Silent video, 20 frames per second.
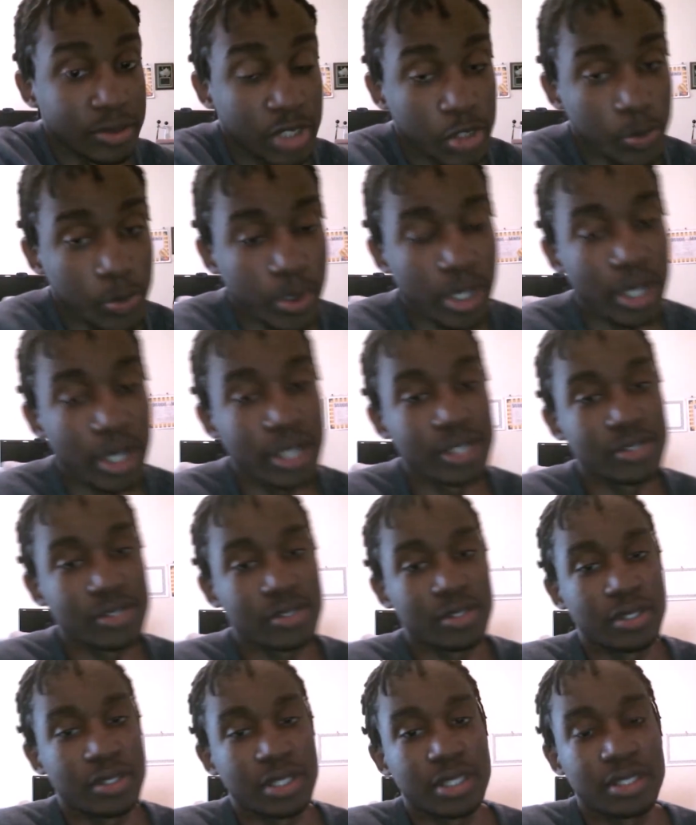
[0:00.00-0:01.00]
just
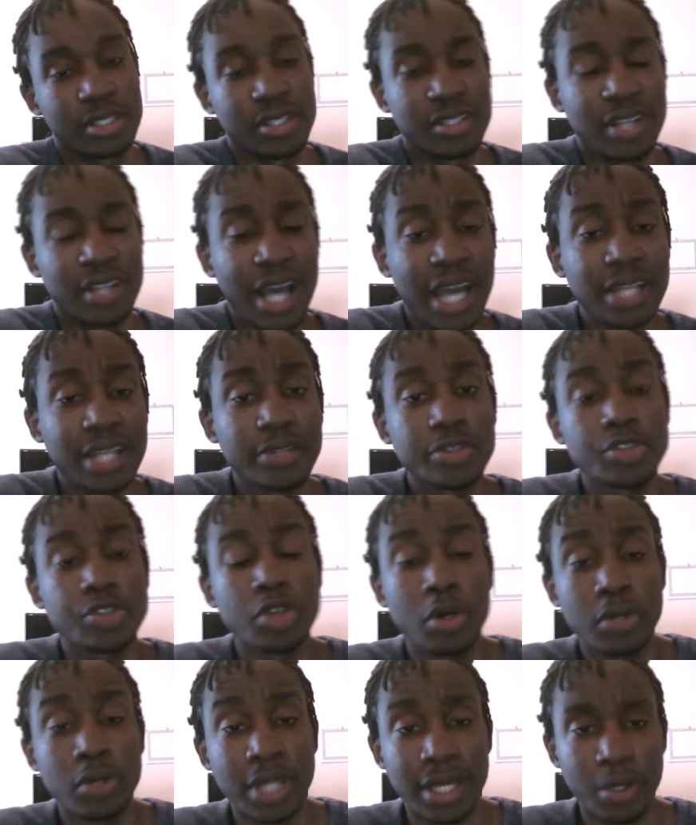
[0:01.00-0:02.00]
because the kind of
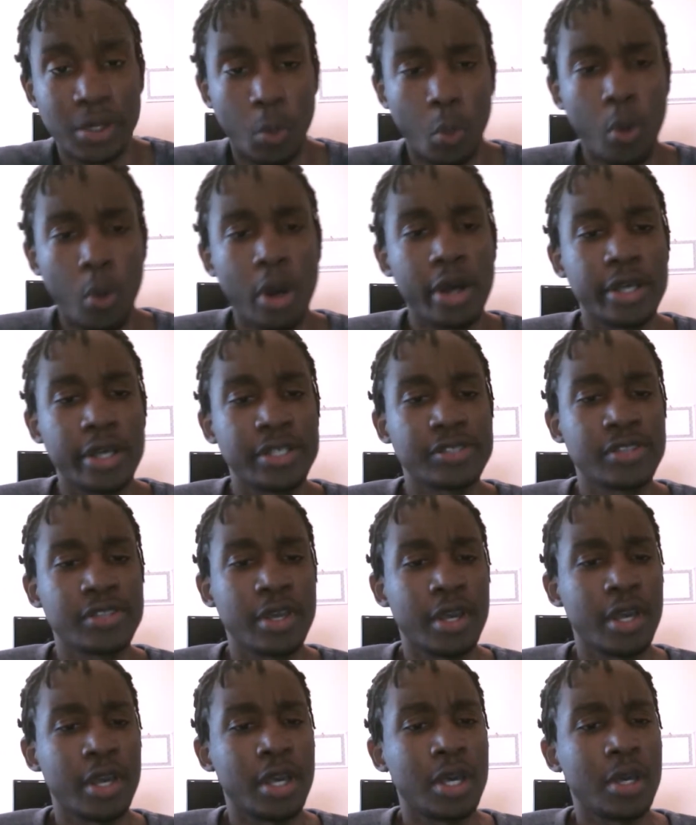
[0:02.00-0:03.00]
show that it
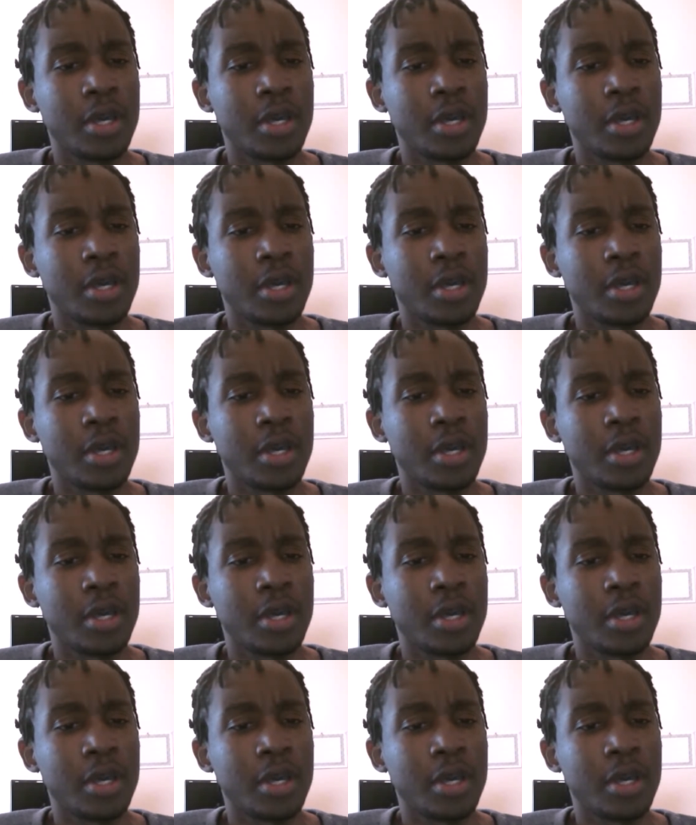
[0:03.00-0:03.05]
was